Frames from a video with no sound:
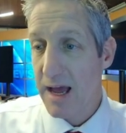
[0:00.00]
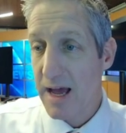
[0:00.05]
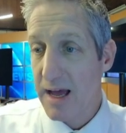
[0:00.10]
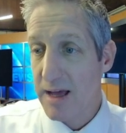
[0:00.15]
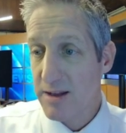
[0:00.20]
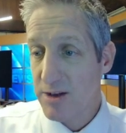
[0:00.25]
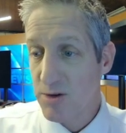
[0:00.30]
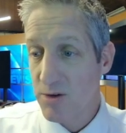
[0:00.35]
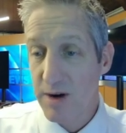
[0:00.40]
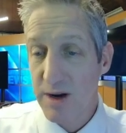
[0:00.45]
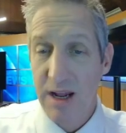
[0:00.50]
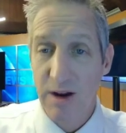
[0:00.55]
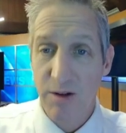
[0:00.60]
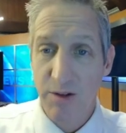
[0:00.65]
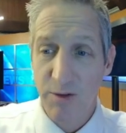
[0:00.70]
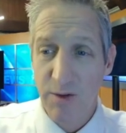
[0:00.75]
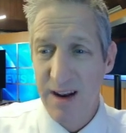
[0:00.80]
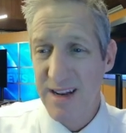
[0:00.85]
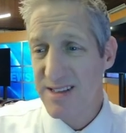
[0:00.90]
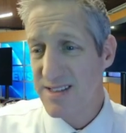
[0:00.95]
Uh, tornado
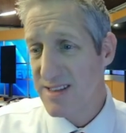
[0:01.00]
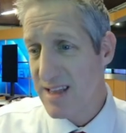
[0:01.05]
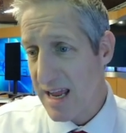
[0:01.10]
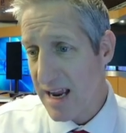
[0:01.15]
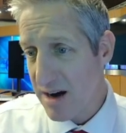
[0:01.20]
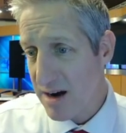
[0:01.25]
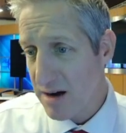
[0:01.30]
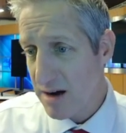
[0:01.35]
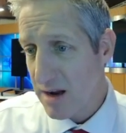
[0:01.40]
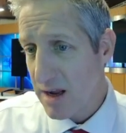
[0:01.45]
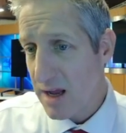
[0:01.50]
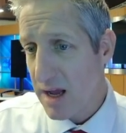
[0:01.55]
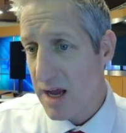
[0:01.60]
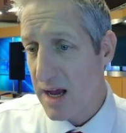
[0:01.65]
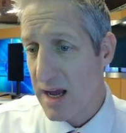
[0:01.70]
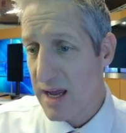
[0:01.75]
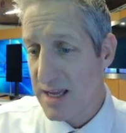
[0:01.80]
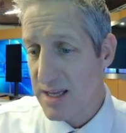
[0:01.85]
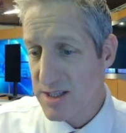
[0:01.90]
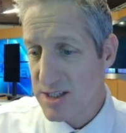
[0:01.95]
threat is there.
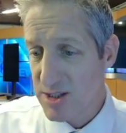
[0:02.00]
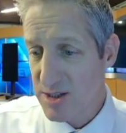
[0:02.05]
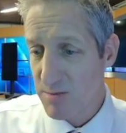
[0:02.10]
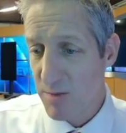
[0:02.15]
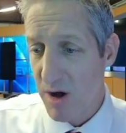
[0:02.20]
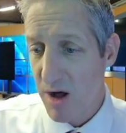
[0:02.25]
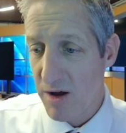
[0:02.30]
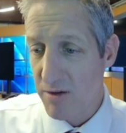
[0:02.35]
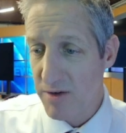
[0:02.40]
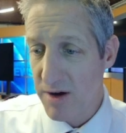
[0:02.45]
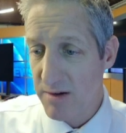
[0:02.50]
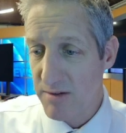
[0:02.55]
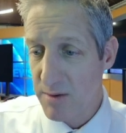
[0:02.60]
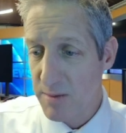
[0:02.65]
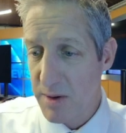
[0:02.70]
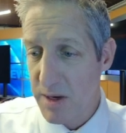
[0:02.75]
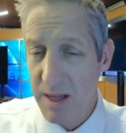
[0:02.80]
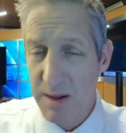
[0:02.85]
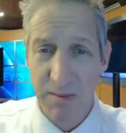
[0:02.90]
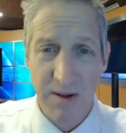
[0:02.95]
Uh, it's small for
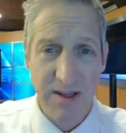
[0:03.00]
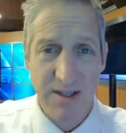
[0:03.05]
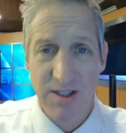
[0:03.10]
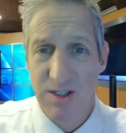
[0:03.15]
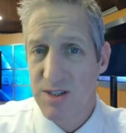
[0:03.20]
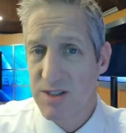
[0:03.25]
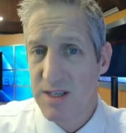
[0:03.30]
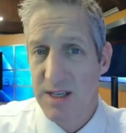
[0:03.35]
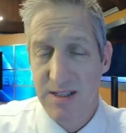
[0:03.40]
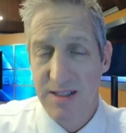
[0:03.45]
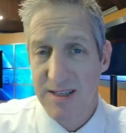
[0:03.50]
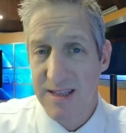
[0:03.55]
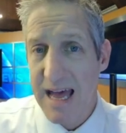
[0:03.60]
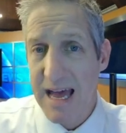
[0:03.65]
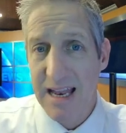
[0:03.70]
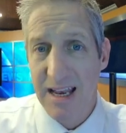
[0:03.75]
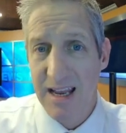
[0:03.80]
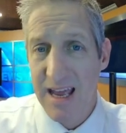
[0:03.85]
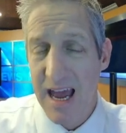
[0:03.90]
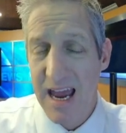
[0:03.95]
everybody, but it's just it's
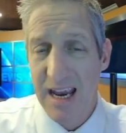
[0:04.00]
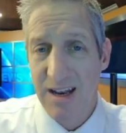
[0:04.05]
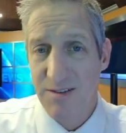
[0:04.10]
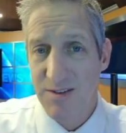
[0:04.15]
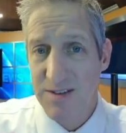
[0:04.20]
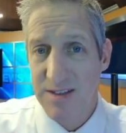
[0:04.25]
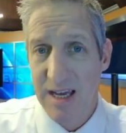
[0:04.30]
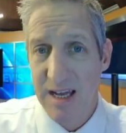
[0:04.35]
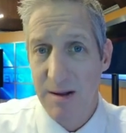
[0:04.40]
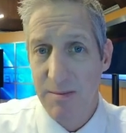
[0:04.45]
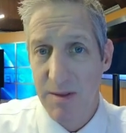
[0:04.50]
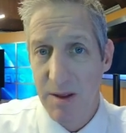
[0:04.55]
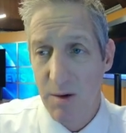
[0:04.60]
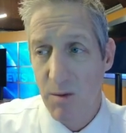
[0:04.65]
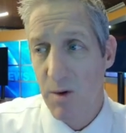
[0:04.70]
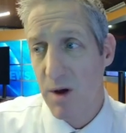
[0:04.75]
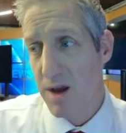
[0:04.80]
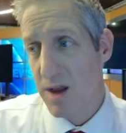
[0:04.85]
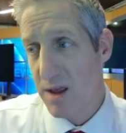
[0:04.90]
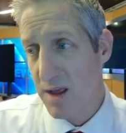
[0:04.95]
that kind of setup that
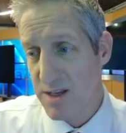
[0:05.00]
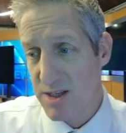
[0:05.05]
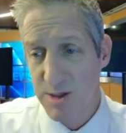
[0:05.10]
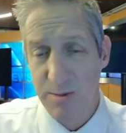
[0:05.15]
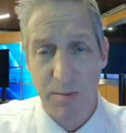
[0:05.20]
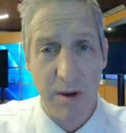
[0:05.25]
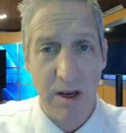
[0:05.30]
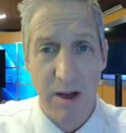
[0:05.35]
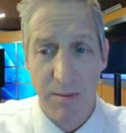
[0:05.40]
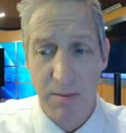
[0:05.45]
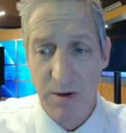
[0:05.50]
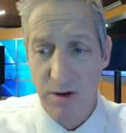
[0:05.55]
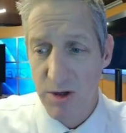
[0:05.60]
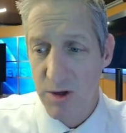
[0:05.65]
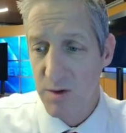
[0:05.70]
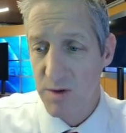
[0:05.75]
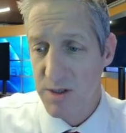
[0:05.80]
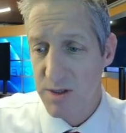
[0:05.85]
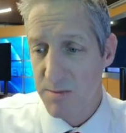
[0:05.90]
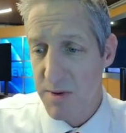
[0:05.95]
a spin up or
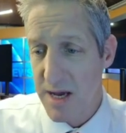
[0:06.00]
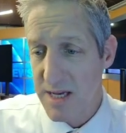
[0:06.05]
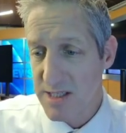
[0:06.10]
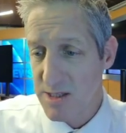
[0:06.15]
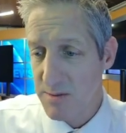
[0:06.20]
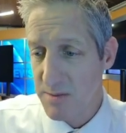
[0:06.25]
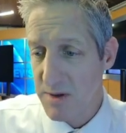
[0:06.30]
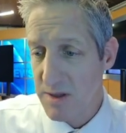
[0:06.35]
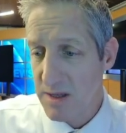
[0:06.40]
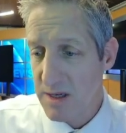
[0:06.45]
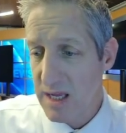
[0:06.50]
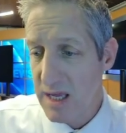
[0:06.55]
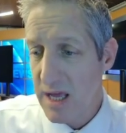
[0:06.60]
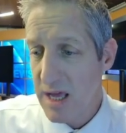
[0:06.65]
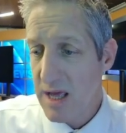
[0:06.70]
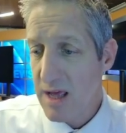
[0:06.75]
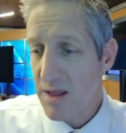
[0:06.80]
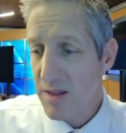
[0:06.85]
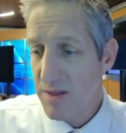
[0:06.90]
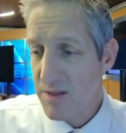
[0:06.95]
two is a possibility.
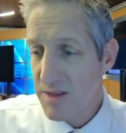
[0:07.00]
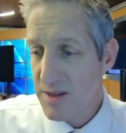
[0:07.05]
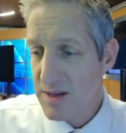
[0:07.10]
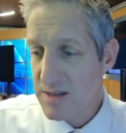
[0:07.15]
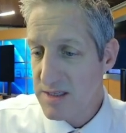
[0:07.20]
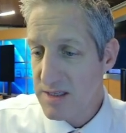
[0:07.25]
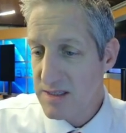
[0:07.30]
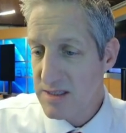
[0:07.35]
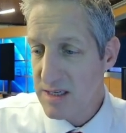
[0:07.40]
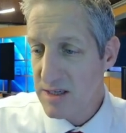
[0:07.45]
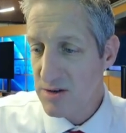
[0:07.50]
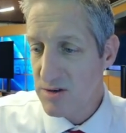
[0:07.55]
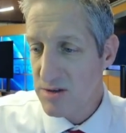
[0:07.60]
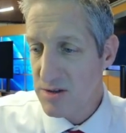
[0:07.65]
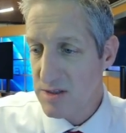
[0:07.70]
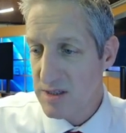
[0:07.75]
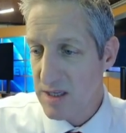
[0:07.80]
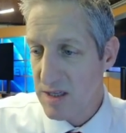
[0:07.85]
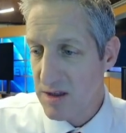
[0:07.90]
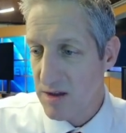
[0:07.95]
This is
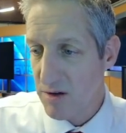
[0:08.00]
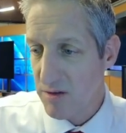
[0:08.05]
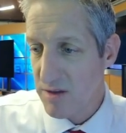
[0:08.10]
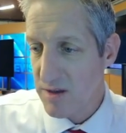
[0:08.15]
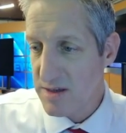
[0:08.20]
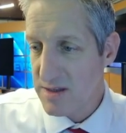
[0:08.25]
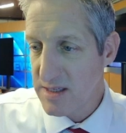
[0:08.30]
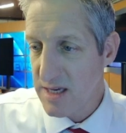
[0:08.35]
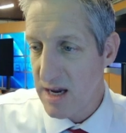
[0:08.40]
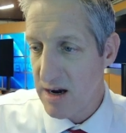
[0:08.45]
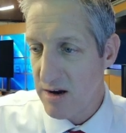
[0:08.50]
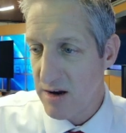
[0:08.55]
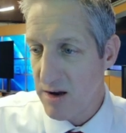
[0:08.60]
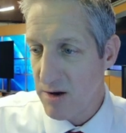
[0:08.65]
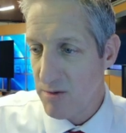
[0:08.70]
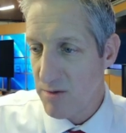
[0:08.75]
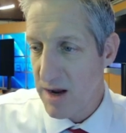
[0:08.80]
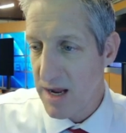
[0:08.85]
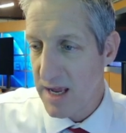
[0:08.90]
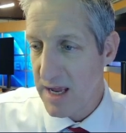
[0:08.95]
interesting though. This
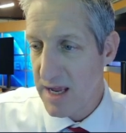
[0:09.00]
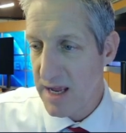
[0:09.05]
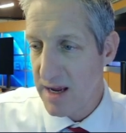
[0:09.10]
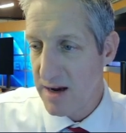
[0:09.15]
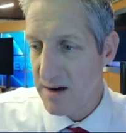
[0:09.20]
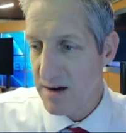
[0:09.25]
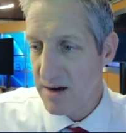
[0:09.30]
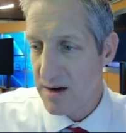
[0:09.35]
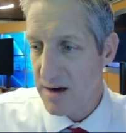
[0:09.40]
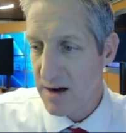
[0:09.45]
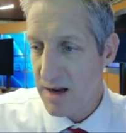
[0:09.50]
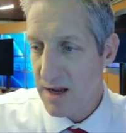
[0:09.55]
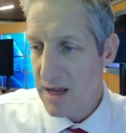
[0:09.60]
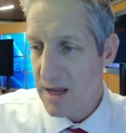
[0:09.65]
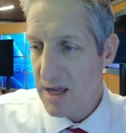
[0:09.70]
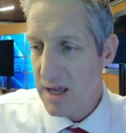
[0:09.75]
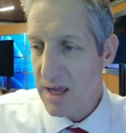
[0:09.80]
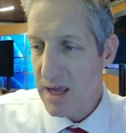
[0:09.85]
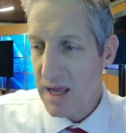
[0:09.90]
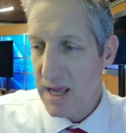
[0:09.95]
area right here
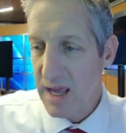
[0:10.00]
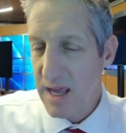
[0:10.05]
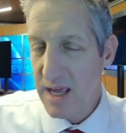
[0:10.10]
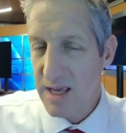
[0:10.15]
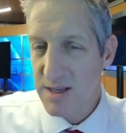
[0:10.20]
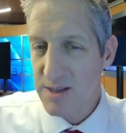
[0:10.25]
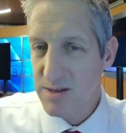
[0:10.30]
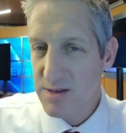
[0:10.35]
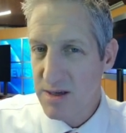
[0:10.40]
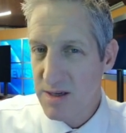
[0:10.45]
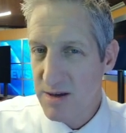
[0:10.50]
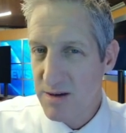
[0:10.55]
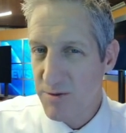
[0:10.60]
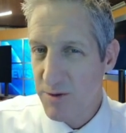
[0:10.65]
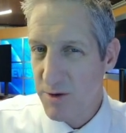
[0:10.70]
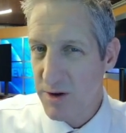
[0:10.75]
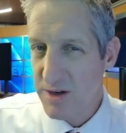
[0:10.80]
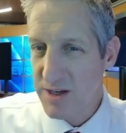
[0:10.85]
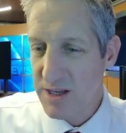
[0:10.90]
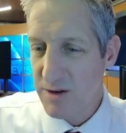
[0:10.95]
is
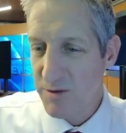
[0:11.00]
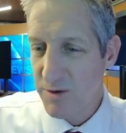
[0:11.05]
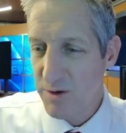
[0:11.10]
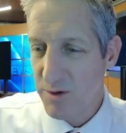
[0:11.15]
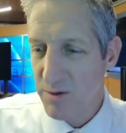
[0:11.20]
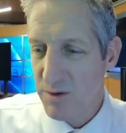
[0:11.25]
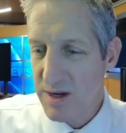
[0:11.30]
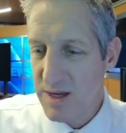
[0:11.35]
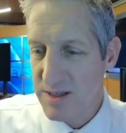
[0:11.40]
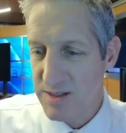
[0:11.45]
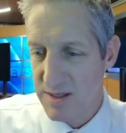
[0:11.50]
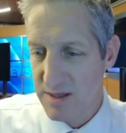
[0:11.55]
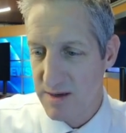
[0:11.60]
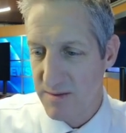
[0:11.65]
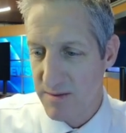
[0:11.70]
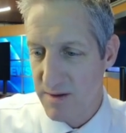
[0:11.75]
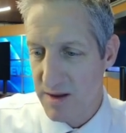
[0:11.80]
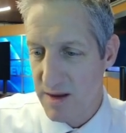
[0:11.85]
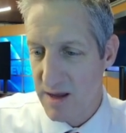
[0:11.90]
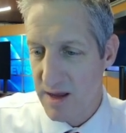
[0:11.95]
for a different
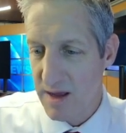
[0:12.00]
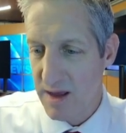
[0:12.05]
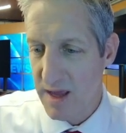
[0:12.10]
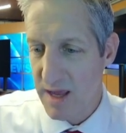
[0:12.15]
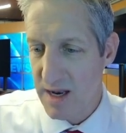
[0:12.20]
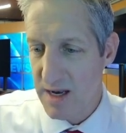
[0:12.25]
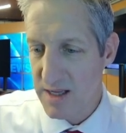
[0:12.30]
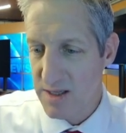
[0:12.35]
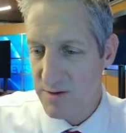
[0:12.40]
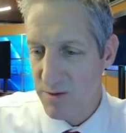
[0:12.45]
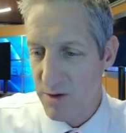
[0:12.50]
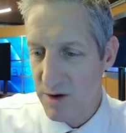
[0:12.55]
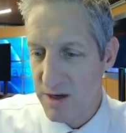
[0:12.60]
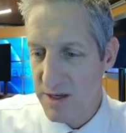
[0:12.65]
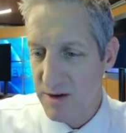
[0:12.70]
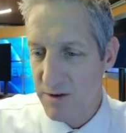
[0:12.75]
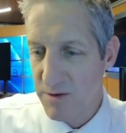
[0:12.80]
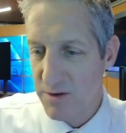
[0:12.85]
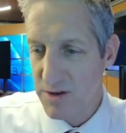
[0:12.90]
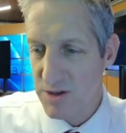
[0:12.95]
reason, uh, and it's for a
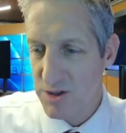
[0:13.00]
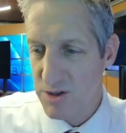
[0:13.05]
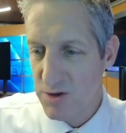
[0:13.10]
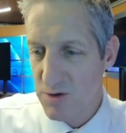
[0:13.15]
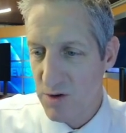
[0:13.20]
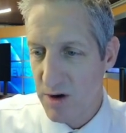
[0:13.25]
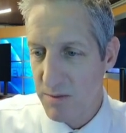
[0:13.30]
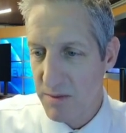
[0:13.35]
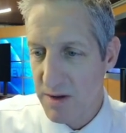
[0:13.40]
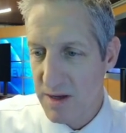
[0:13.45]
different storm.